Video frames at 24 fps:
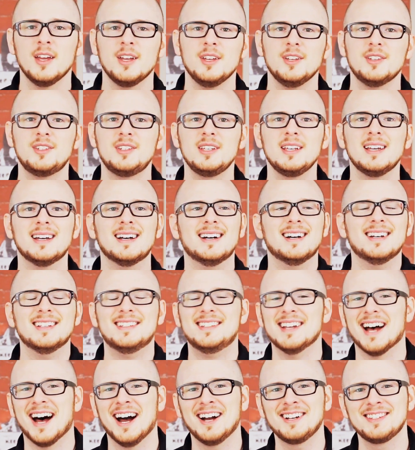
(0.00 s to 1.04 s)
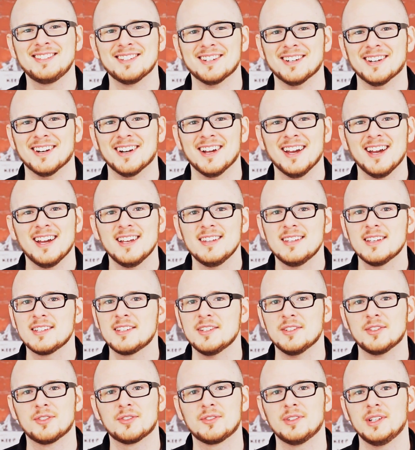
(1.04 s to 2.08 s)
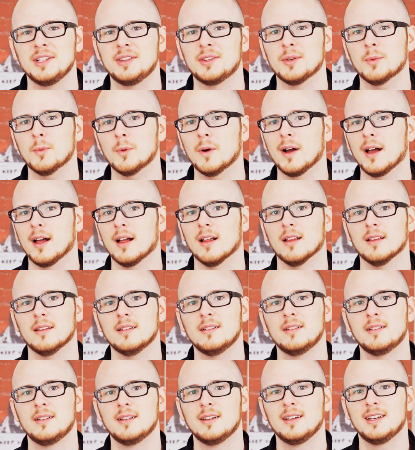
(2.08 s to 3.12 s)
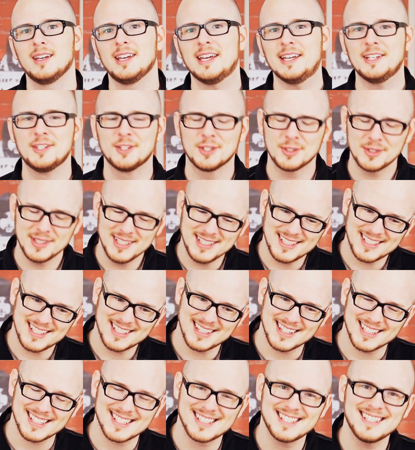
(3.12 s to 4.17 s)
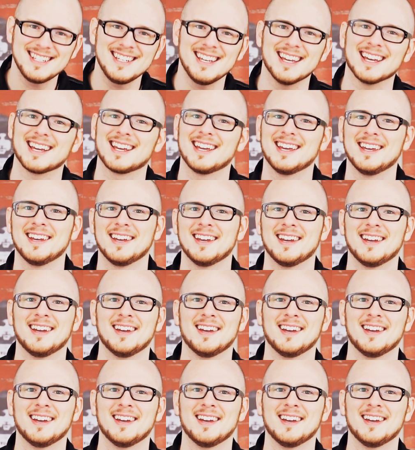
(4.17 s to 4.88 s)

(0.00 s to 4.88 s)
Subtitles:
You see, a doctor doesn't treat the well. He treats the sick.